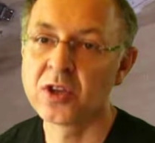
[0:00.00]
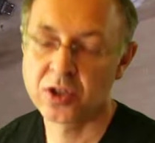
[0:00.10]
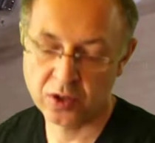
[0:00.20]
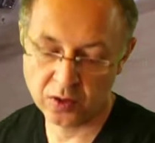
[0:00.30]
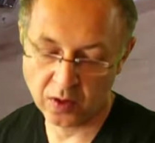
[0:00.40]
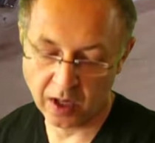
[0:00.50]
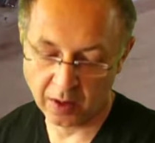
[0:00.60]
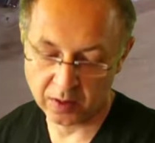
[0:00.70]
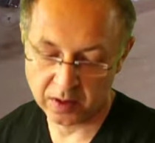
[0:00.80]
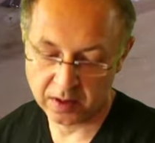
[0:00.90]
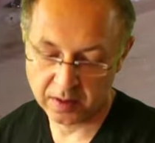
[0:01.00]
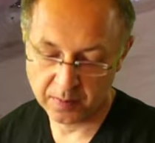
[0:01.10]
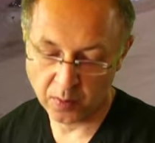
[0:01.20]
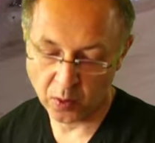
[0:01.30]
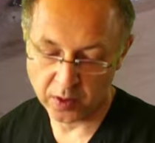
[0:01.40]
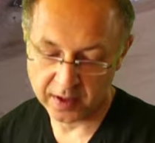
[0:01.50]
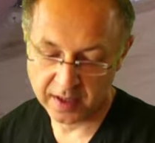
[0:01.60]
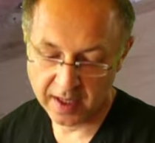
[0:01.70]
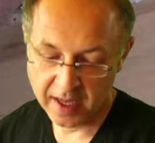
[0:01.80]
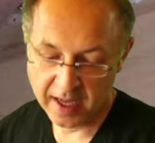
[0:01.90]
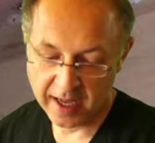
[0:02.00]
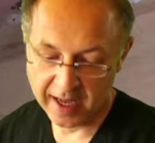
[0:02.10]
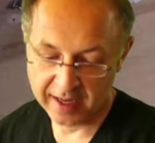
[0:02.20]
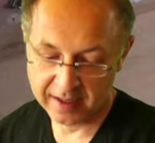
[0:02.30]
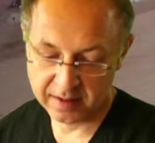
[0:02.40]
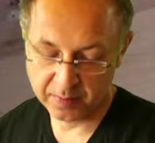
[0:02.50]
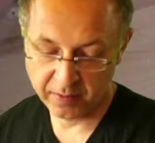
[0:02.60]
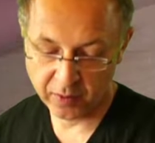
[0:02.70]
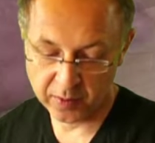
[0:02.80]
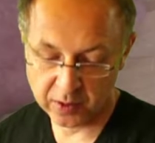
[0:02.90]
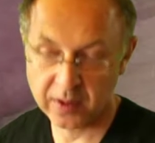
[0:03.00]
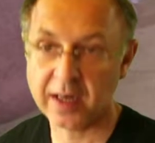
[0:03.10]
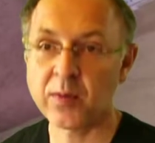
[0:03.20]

to our board. And before we do that,